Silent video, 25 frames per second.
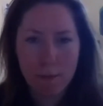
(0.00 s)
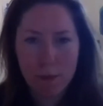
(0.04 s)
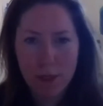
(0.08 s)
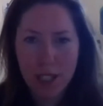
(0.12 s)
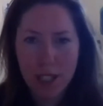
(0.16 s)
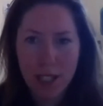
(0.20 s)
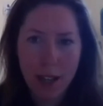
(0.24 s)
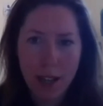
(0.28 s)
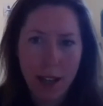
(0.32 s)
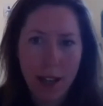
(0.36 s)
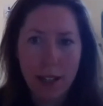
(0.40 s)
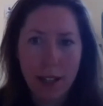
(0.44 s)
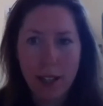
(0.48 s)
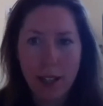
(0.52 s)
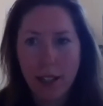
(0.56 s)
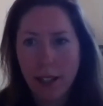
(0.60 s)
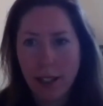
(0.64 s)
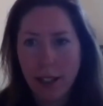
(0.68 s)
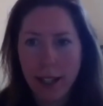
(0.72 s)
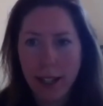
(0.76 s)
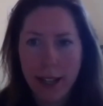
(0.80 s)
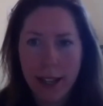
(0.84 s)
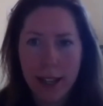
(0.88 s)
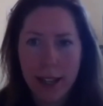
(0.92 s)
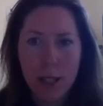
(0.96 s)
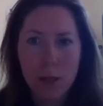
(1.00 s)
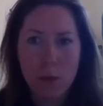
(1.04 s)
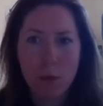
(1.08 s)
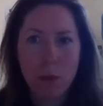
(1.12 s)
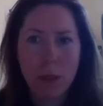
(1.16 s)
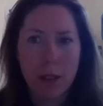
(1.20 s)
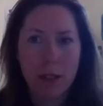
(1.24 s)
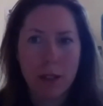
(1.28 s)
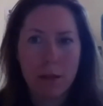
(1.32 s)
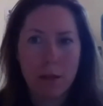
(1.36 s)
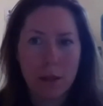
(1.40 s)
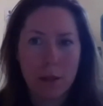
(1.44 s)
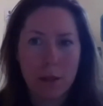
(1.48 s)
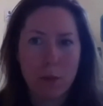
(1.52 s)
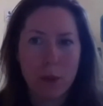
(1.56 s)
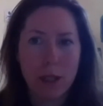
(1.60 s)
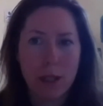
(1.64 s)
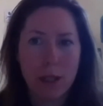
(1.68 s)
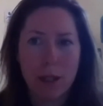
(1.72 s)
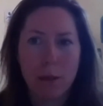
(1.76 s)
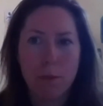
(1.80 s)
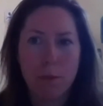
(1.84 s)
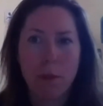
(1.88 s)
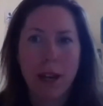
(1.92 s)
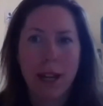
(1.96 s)
10 years with
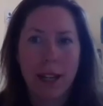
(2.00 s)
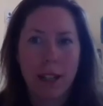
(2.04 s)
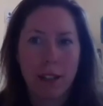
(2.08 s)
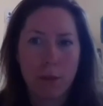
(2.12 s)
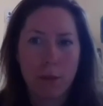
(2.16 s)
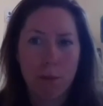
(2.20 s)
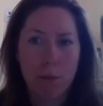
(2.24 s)
the